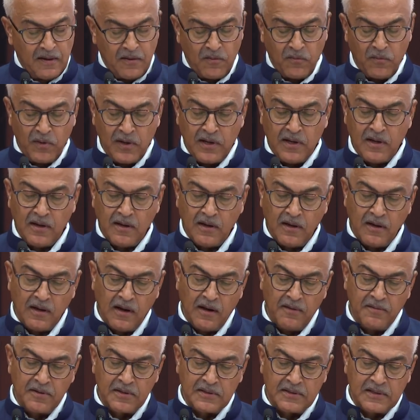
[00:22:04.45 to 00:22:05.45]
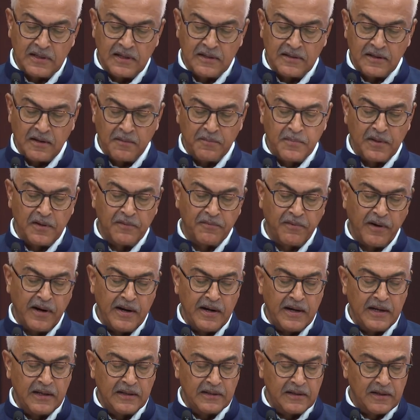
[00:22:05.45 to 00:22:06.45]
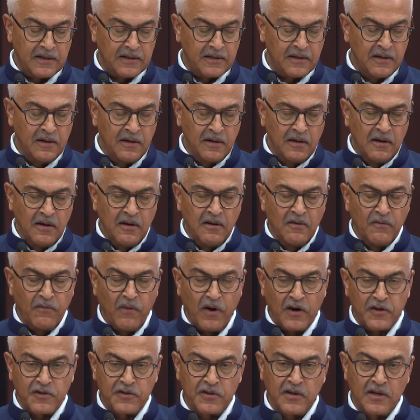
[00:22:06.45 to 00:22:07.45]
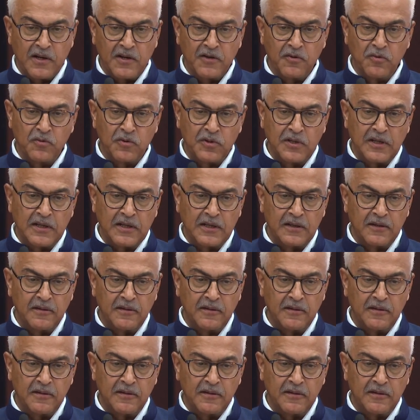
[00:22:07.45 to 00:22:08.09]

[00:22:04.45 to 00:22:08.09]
We ourselves have been finding that functioning using